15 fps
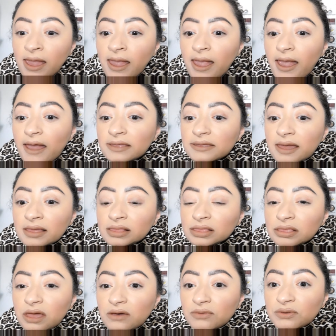and I
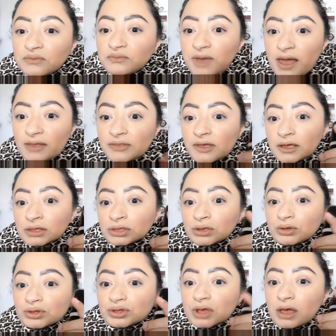love the fact that it
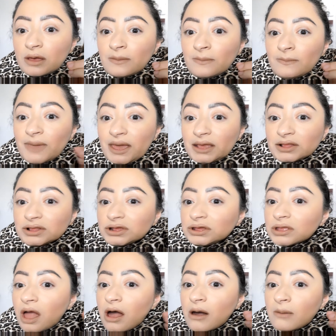looks
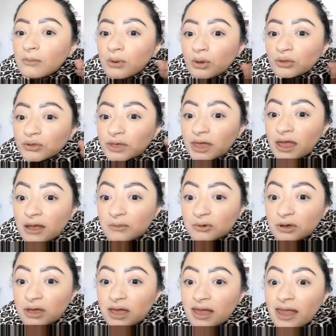amazing on both
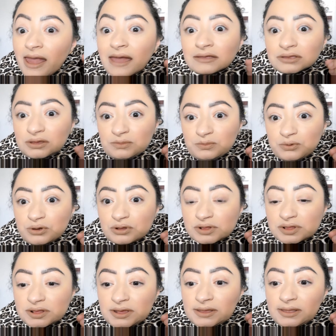camera and in
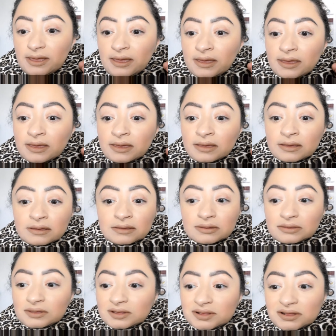person.
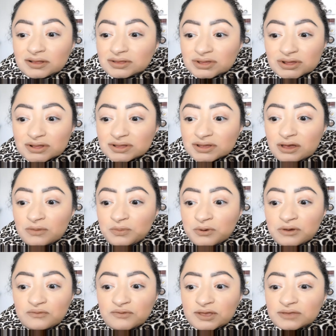This is just a
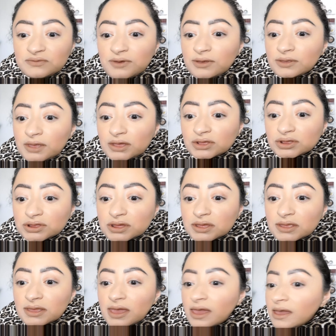perfect
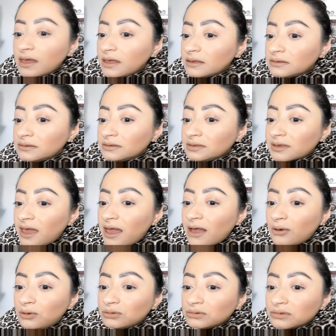foundation, and I
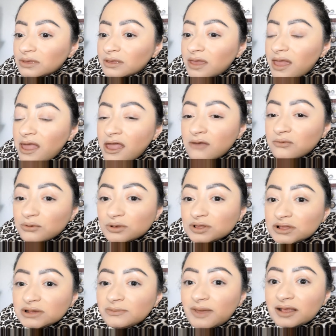don't ever
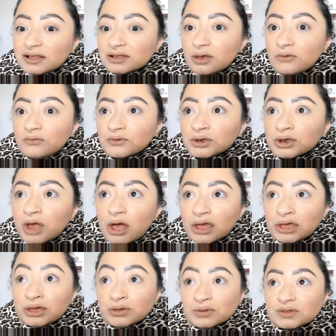see myself
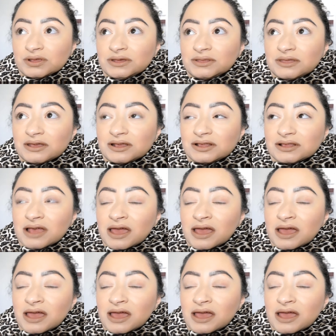not using this.